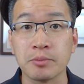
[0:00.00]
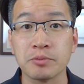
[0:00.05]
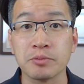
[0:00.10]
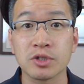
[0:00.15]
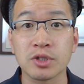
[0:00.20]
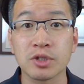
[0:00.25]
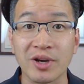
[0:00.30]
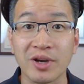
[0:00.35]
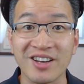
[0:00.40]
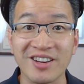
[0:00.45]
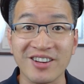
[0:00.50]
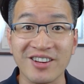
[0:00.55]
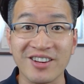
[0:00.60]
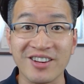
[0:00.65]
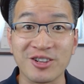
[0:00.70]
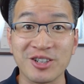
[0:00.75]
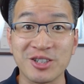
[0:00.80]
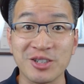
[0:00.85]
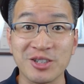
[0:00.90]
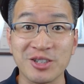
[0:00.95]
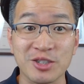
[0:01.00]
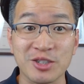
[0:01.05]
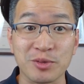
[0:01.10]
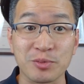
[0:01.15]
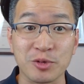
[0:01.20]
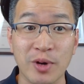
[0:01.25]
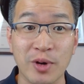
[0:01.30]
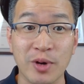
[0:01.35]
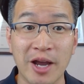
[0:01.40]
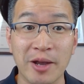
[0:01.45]
So I'd encourage you to
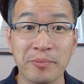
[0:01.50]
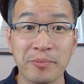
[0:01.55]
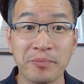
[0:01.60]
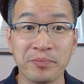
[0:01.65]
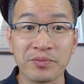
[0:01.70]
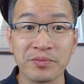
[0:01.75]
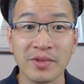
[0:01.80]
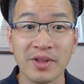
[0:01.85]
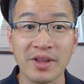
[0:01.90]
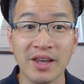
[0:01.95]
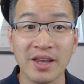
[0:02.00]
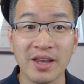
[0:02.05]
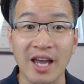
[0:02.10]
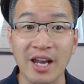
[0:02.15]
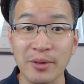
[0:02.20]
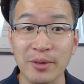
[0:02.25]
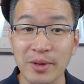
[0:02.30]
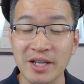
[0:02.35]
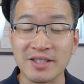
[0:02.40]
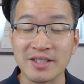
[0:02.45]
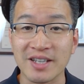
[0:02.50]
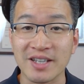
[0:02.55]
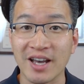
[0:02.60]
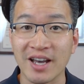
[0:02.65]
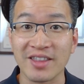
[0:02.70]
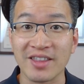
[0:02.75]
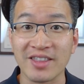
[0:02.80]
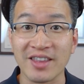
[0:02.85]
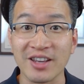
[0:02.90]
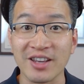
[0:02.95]
subscribe. Anyways,
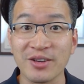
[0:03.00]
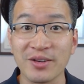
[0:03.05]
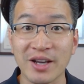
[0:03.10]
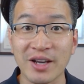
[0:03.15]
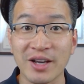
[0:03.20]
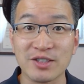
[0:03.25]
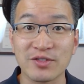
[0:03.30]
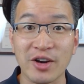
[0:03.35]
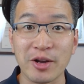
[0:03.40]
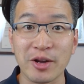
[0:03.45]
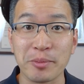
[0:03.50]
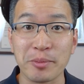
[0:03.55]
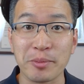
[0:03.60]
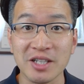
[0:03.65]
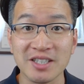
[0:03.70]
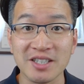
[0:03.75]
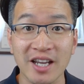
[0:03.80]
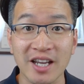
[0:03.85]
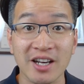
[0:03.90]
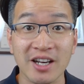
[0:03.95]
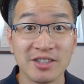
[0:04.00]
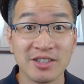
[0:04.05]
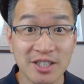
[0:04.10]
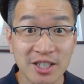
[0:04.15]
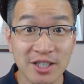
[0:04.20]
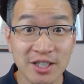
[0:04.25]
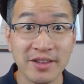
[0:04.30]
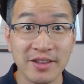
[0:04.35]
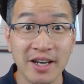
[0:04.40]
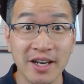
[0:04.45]
thank you guys very much, and I'll
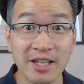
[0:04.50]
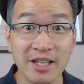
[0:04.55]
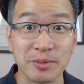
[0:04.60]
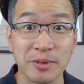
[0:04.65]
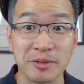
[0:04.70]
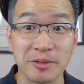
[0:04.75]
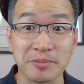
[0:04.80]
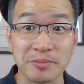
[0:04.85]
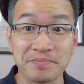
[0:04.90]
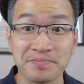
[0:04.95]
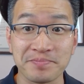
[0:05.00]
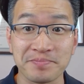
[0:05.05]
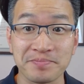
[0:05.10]
see you in the next one.